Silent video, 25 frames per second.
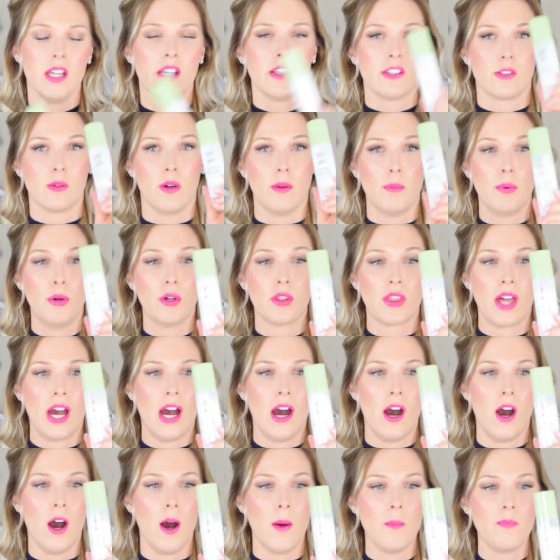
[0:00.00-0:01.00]
So I put
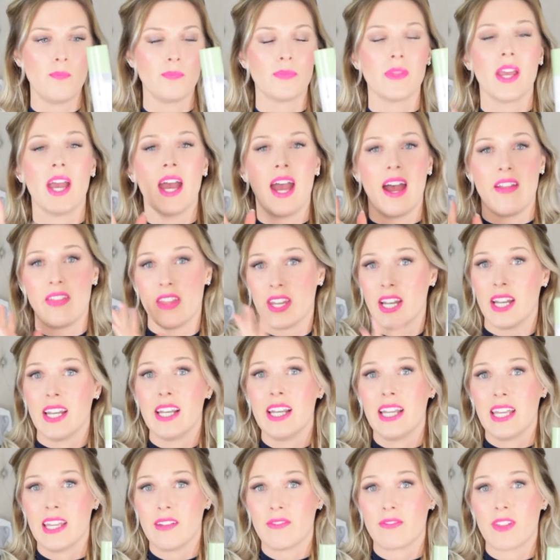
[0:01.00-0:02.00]
that on and then I
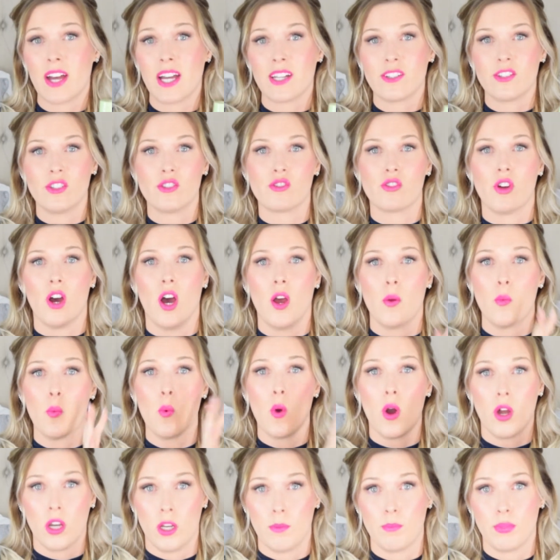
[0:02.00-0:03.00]
leave that to dry
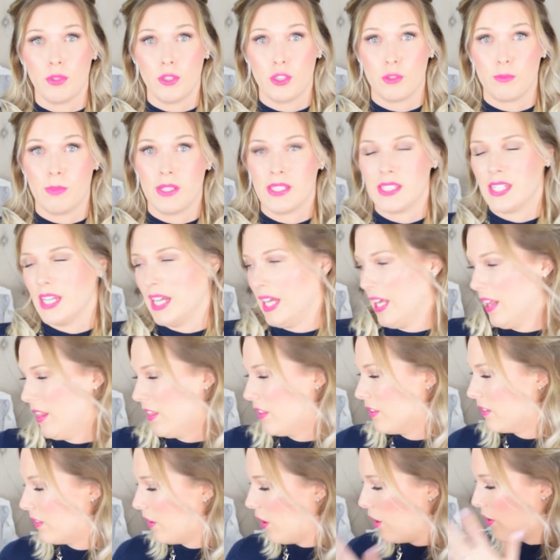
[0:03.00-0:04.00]
while I brush my
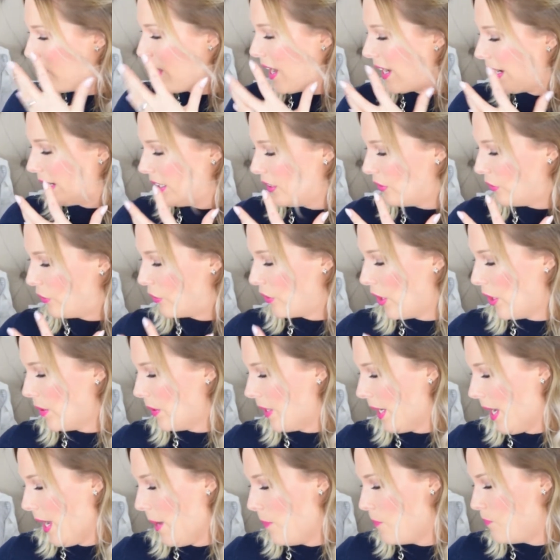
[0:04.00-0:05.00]
teeth, so that can
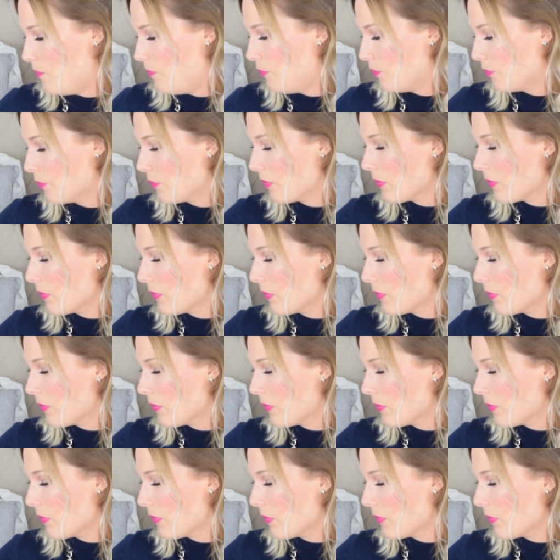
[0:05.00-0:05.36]
soak in.